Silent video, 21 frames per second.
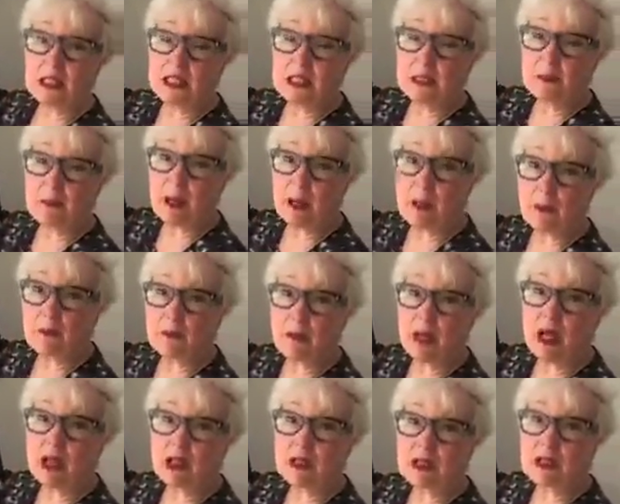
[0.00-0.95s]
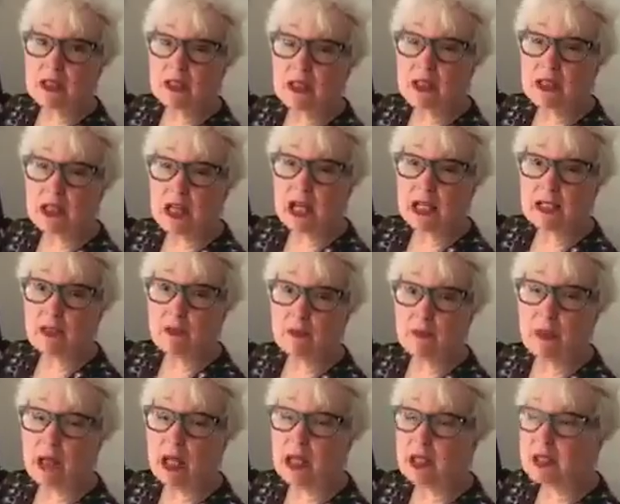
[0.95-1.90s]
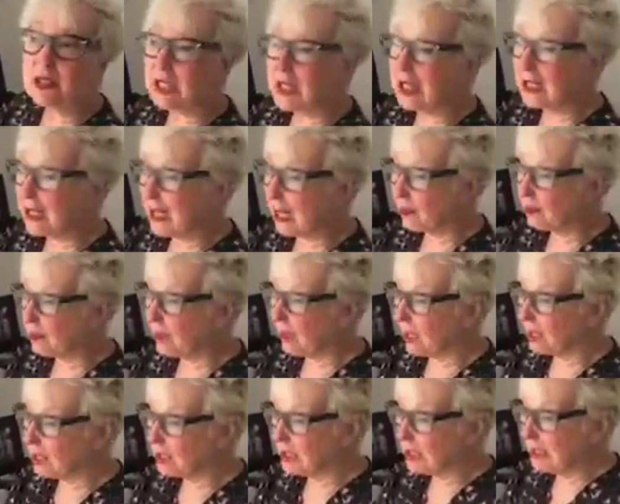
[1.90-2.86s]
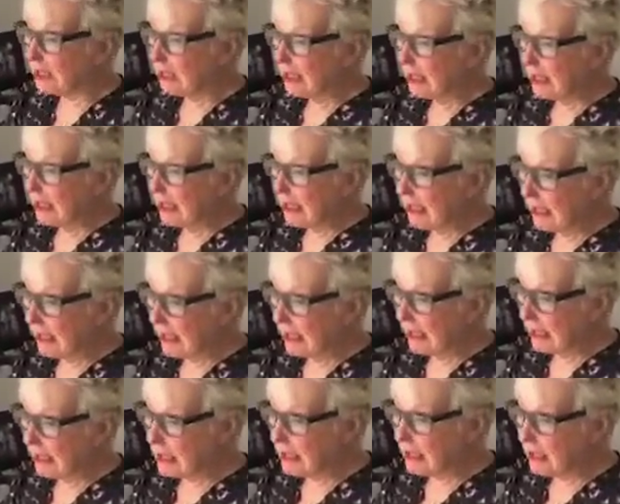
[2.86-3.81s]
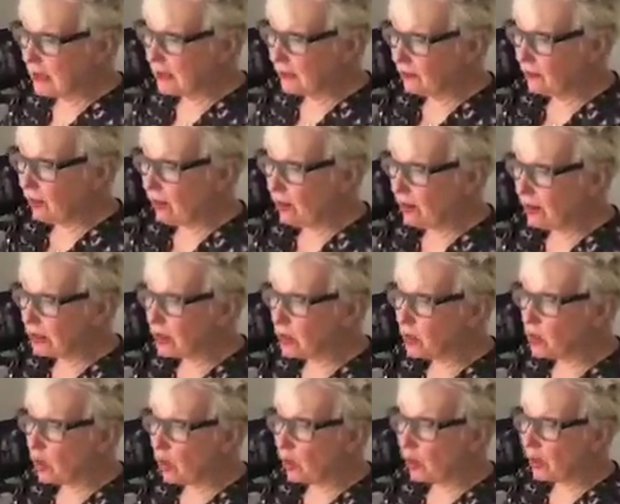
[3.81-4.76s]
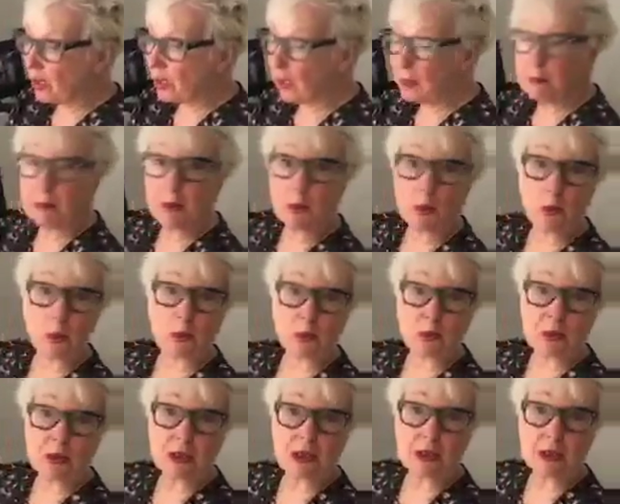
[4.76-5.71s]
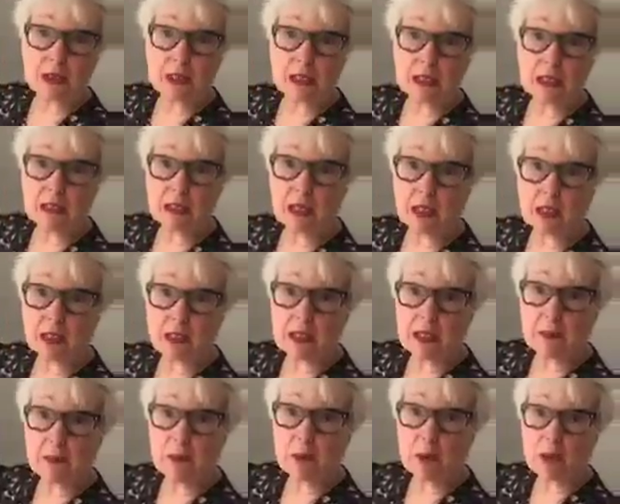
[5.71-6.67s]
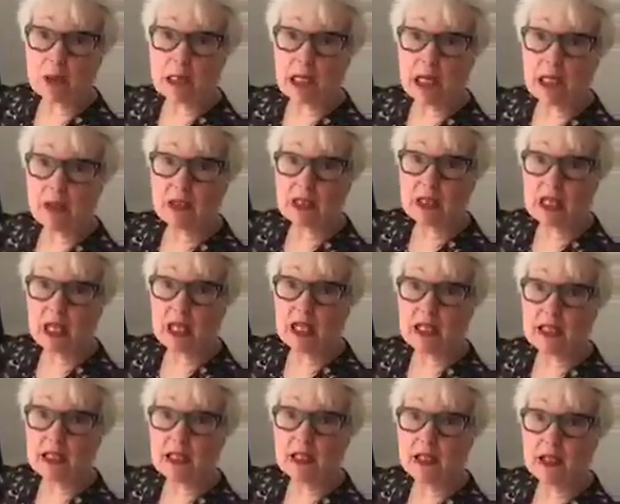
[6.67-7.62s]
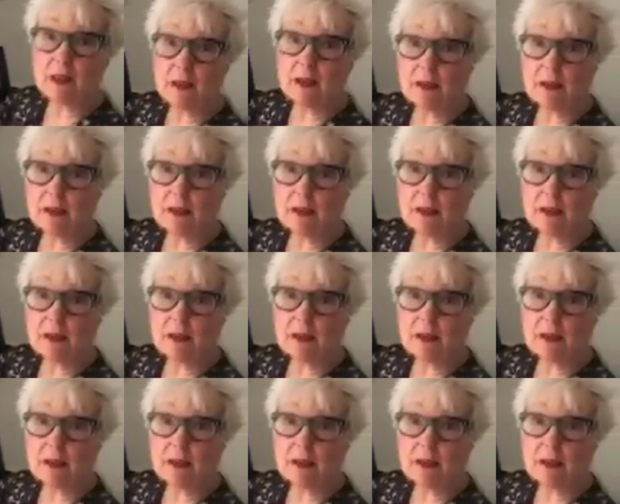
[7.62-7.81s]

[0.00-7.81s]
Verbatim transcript: It's about blood, the tide of blood, and how blood is very strong and it pulls. It does, it pulls like the tide.